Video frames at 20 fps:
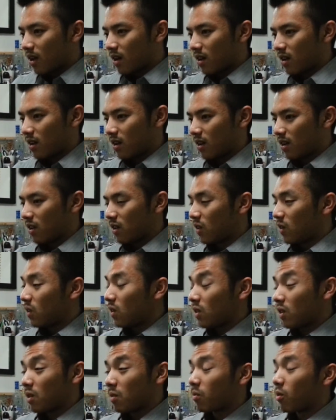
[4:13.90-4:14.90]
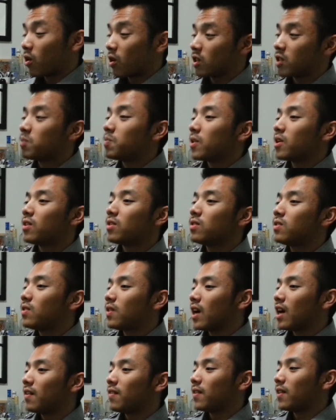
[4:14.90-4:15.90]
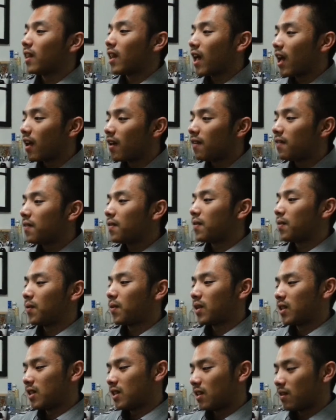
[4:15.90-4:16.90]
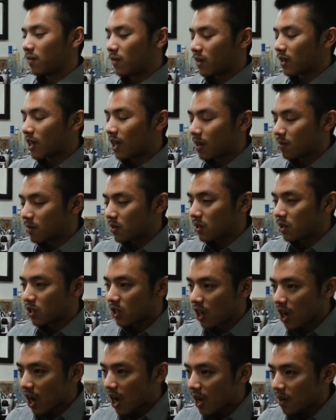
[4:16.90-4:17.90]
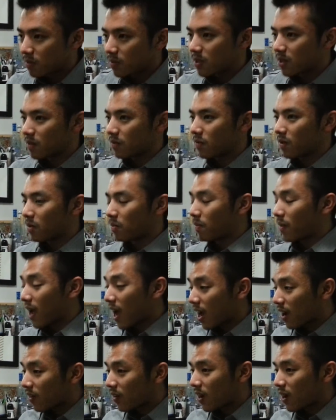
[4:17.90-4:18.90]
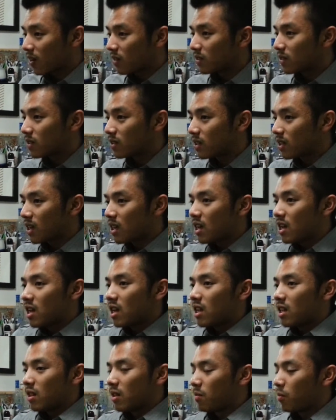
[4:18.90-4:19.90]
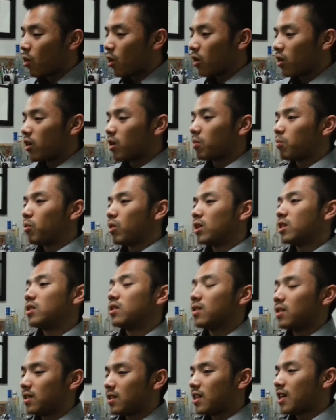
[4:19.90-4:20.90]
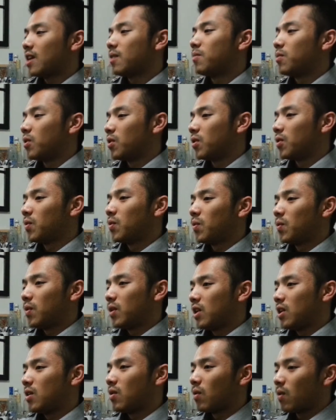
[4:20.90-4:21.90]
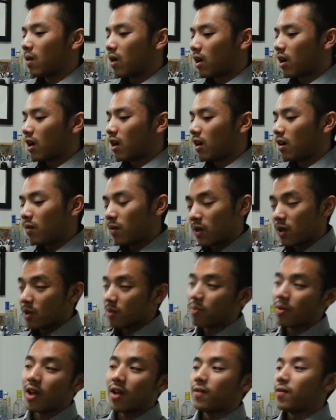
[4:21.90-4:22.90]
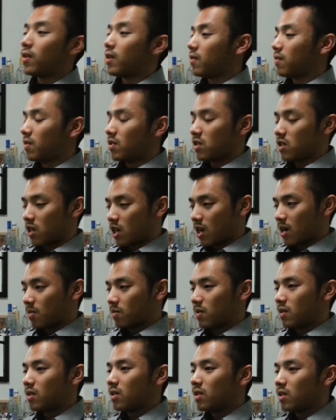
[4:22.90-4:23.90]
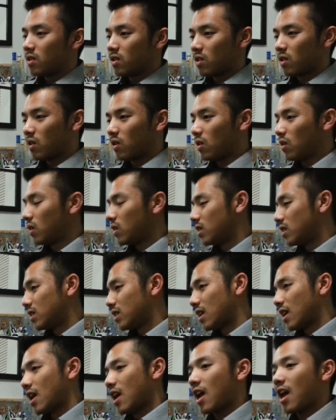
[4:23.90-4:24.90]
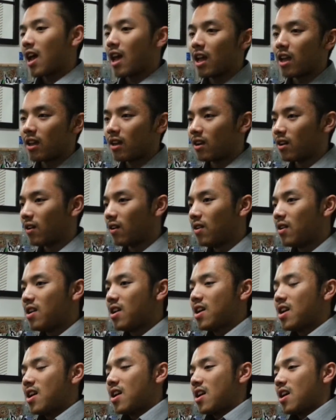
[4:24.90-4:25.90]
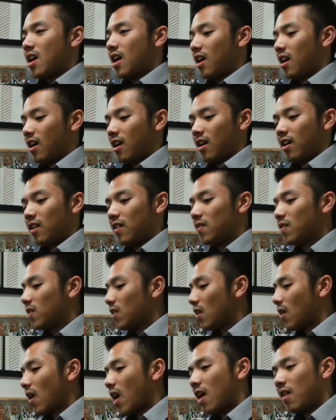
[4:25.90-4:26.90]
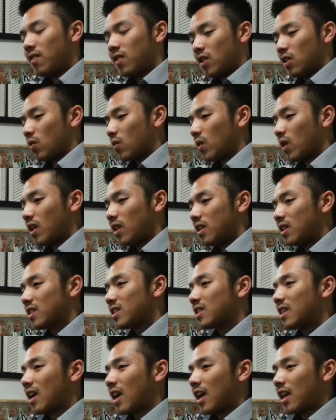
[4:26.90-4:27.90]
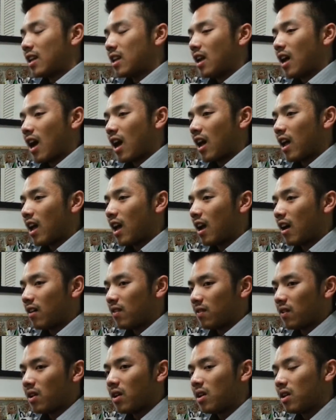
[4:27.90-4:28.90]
The more experience you have in life with different types of jobs, different backgrounds, the more you can bring to the table when you apply for different jobs. So you can say, hey, even though I have a degree in this, and I have